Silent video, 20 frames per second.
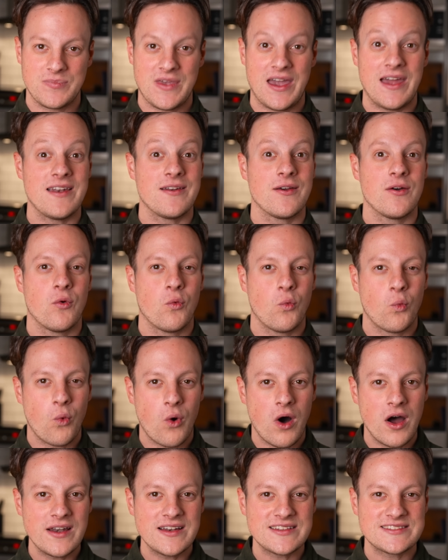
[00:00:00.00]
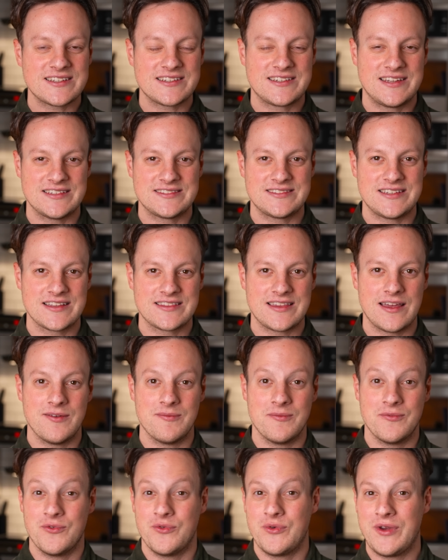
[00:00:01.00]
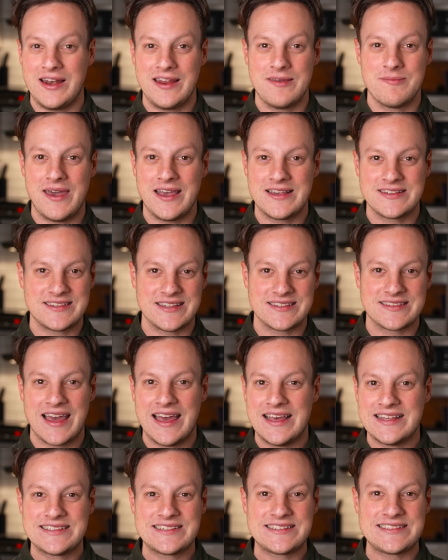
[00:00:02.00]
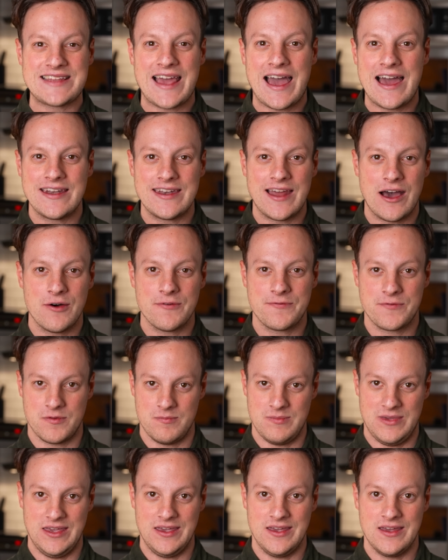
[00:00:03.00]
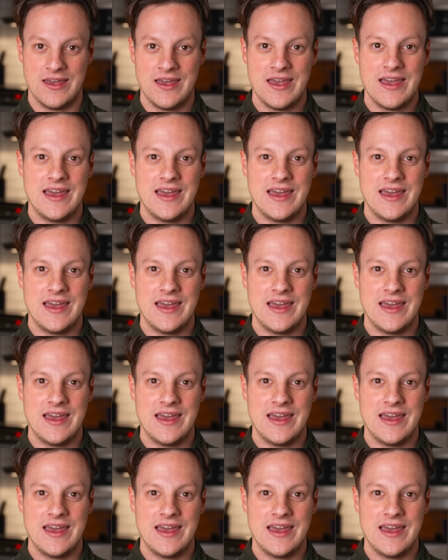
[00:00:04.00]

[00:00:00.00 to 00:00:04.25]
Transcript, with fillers: And one statistic that really makes this stand out for me